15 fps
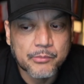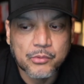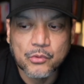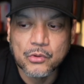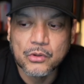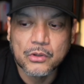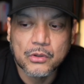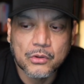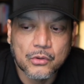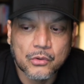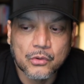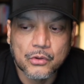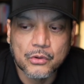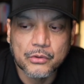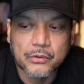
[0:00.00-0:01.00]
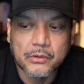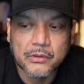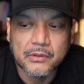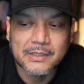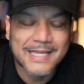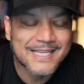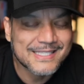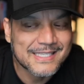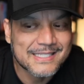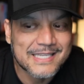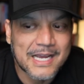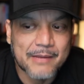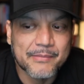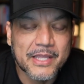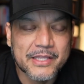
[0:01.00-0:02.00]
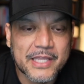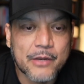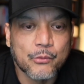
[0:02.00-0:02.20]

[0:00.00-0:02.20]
or that's the time that they